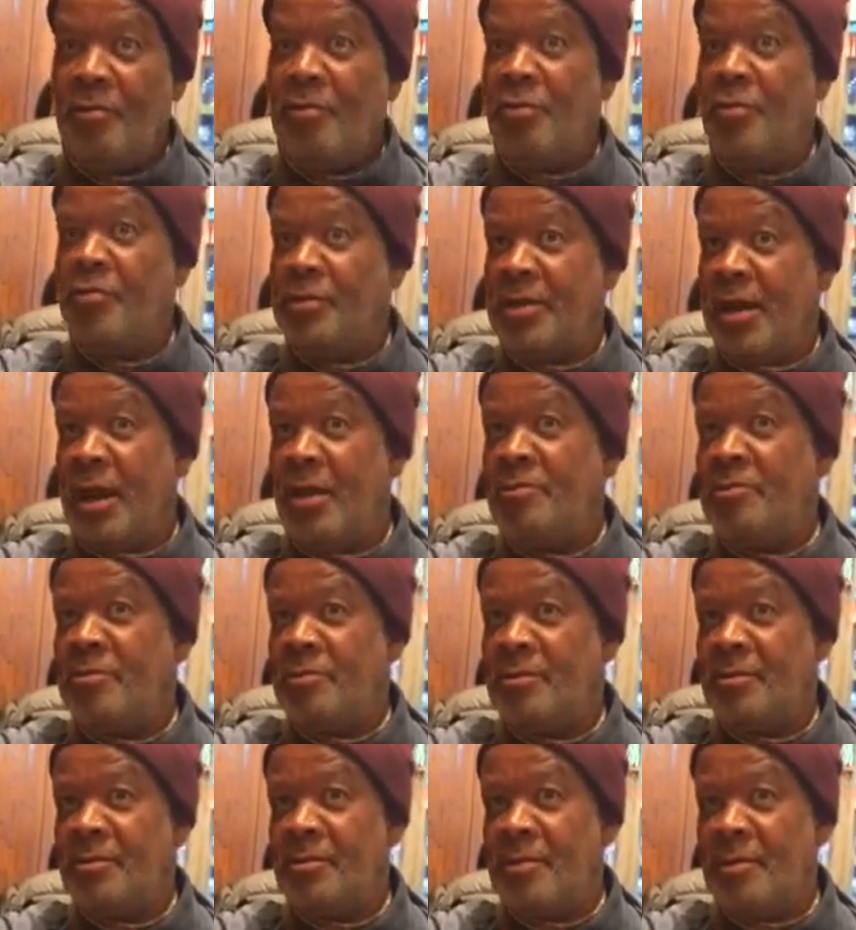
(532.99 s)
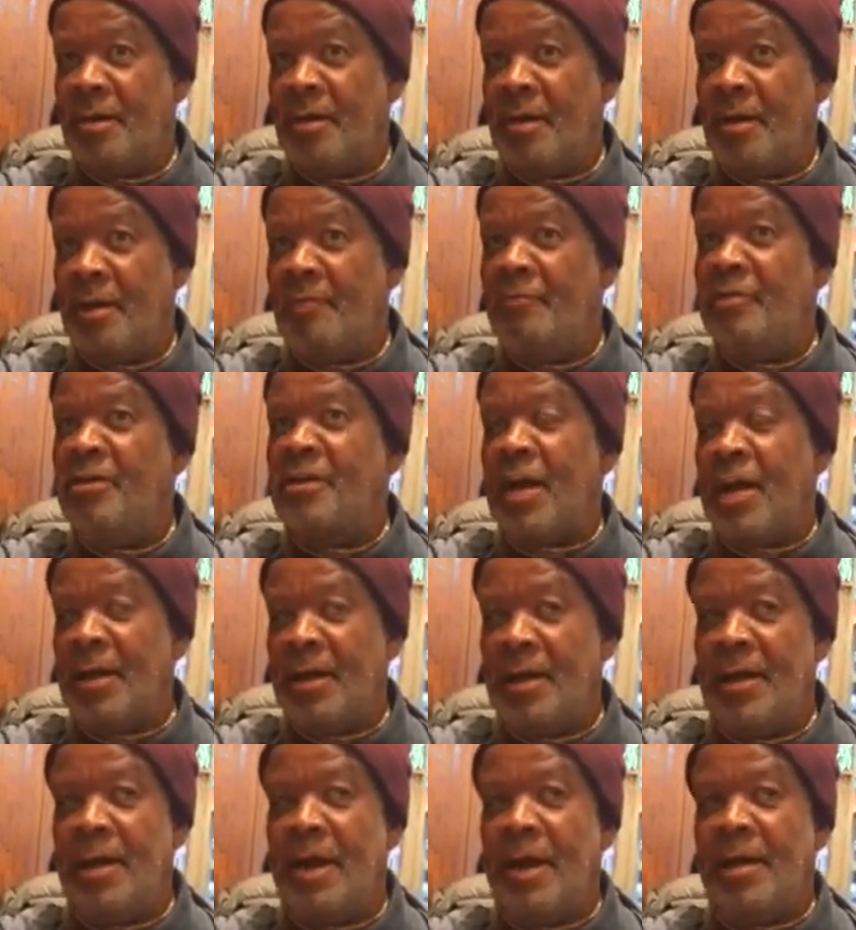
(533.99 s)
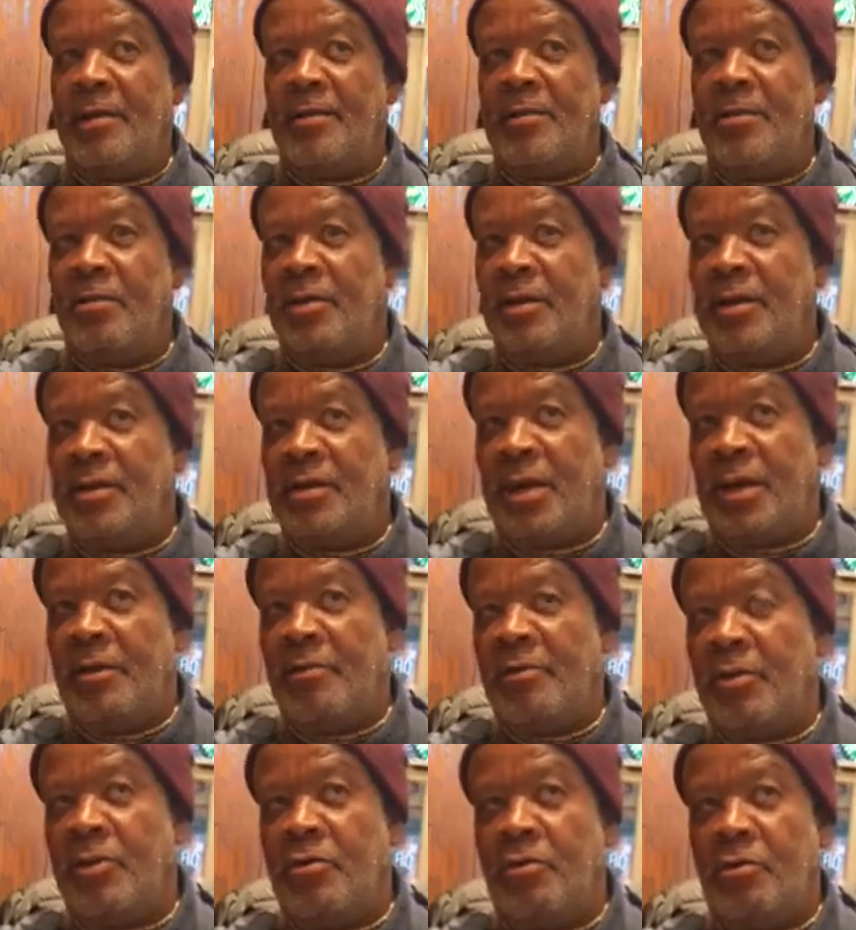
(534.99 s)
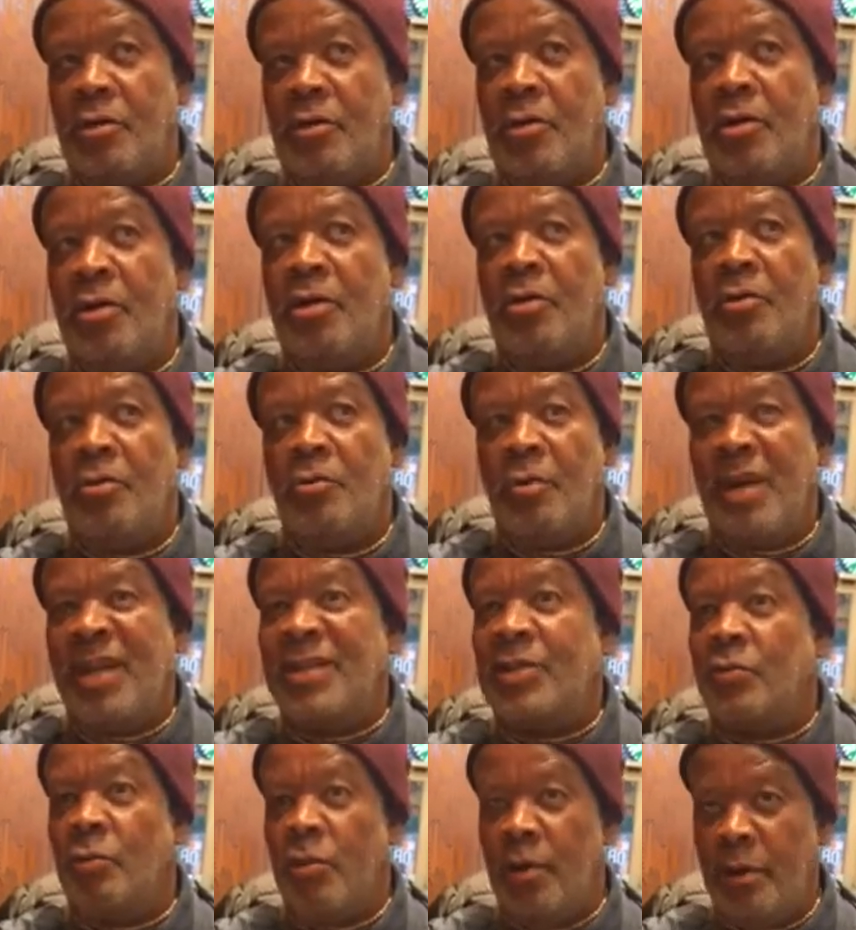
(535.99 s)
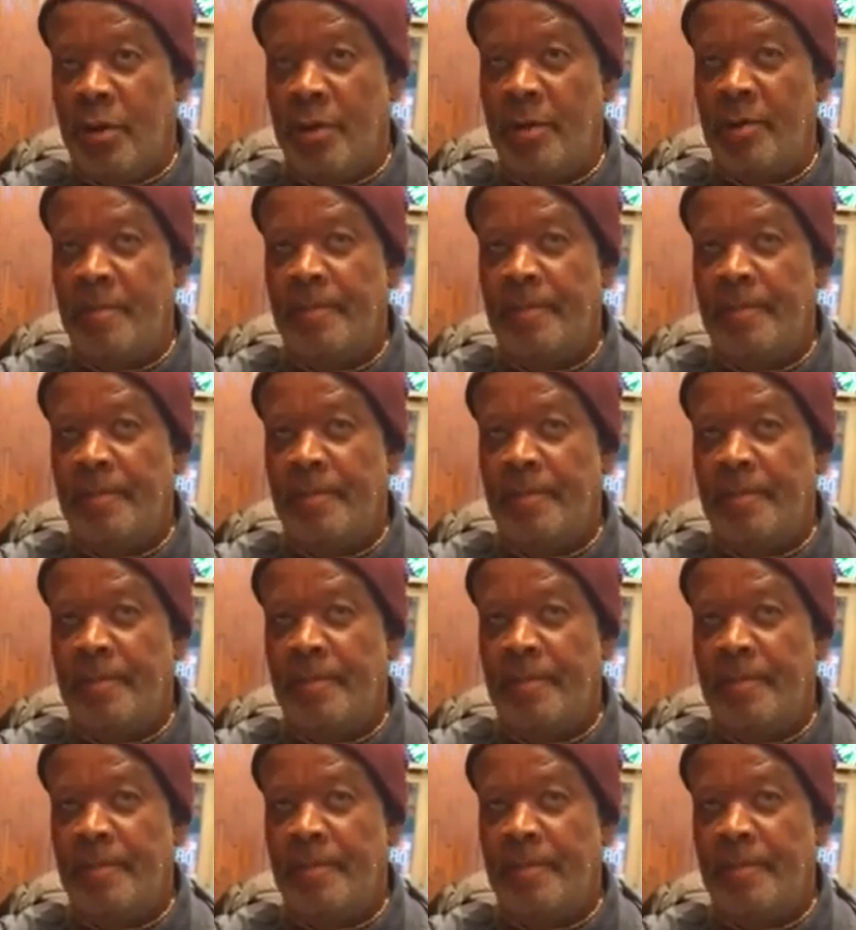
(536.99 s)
goes out every Saturday night to this area called Westwood.